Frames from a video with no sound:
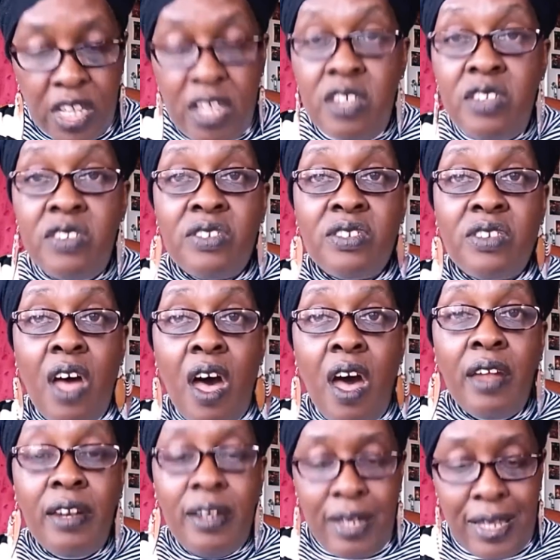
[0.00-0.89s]
He
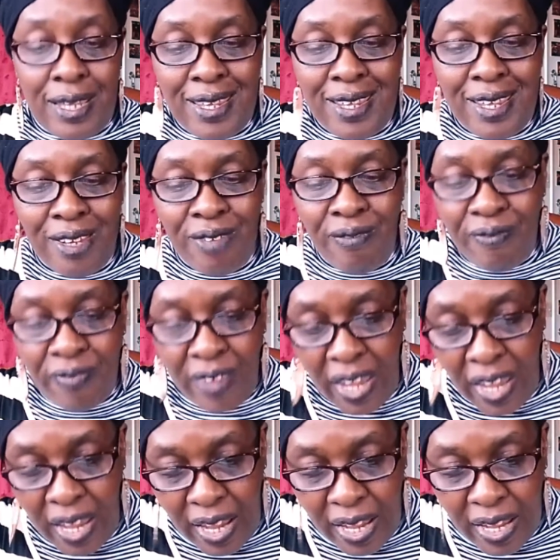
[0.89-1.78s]
sought in
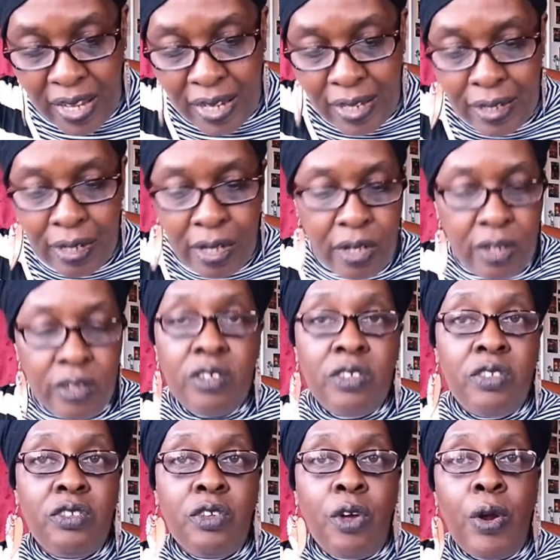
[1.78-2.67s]
vain
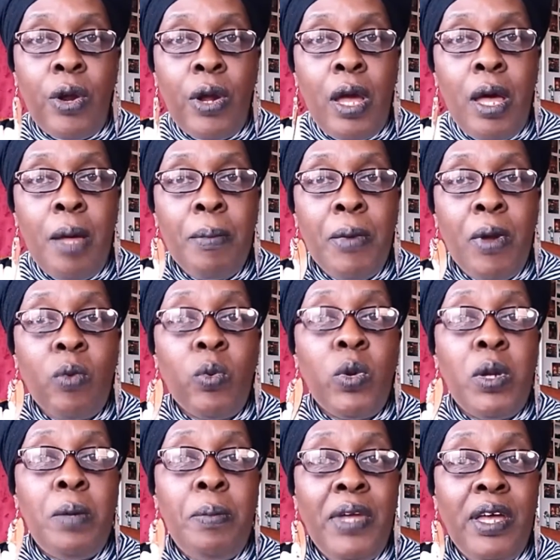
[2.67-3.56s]
to stir up
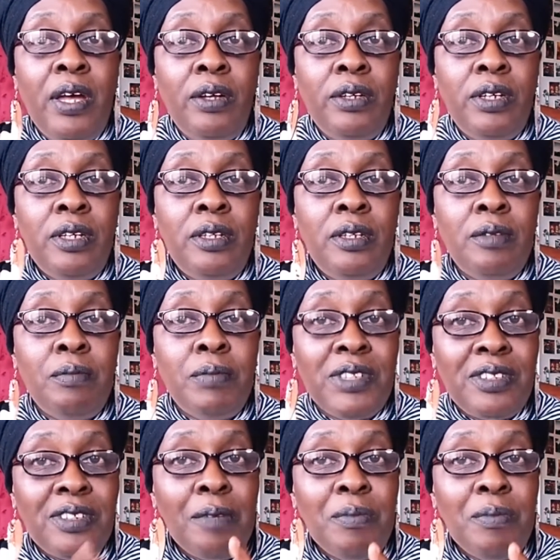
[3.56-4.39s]
rebellion, but